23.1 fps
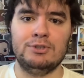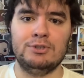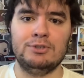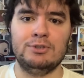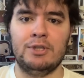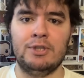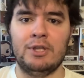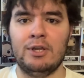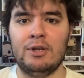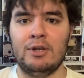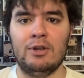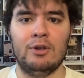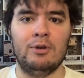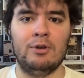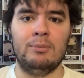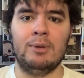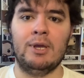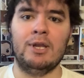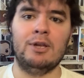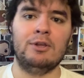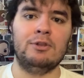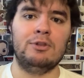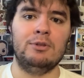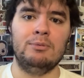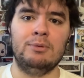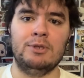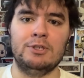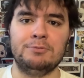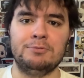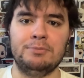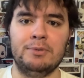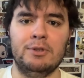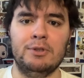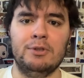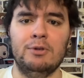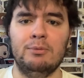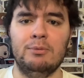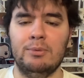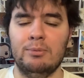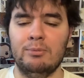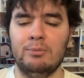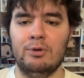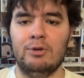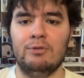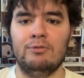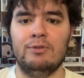so that automatically makes me a little bit
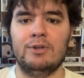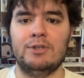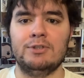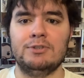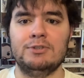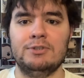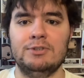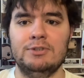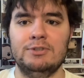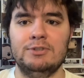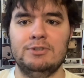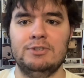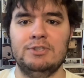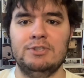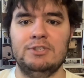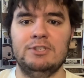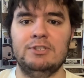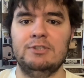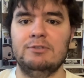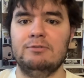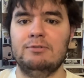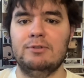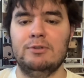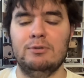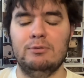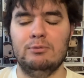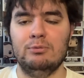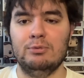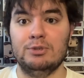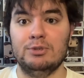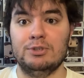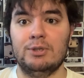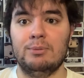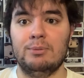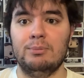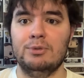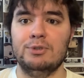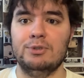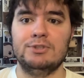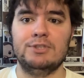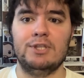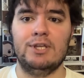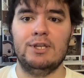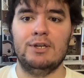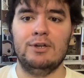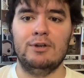more invested to see if it resembles
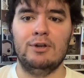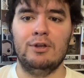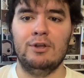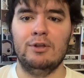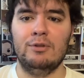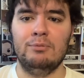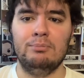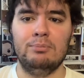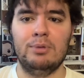that at all.